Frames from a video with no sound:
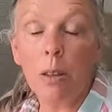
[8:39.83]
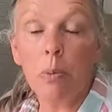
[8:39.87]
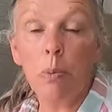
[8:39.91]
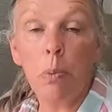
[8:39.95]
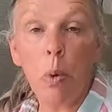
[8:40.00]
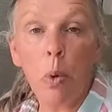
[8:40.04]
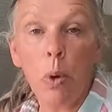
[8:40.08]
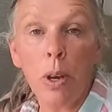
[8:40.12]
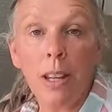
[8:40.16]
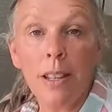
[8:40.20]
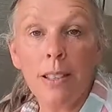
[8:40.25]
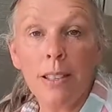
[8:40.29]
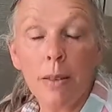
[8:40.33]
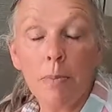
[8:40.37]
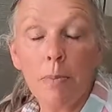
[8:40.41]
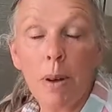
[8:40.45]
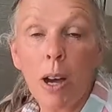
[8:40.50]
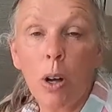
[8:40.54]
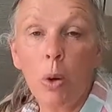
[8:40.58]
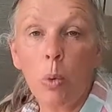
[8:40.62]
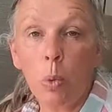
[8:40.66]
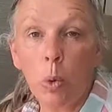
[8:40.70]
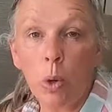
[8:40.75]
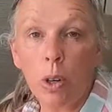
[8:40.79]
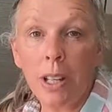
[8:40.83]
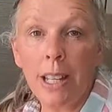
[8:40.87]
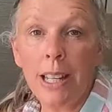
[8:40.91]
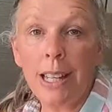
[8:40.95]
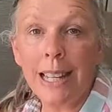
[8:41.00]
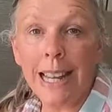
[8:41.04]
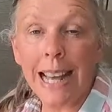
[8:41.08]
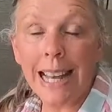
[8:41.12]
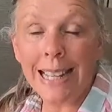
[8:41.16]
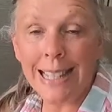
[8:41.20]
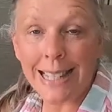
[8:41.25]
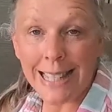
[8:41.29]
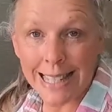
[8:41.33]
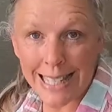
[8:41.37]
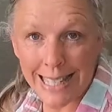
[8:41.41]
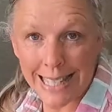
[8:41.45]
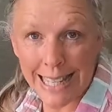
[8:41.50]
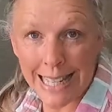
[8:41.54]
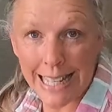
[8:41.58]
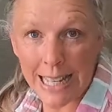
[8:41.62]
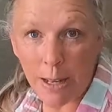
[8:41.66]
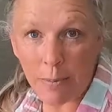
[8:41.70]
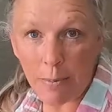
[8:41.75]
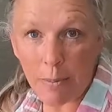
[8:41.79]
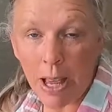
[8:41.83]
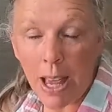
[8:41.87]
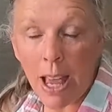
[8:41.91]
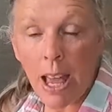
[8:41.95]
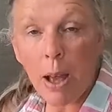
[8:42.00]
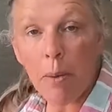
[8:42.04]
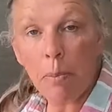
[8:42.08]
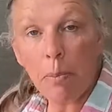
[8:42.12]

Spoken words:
the point is about working as a team.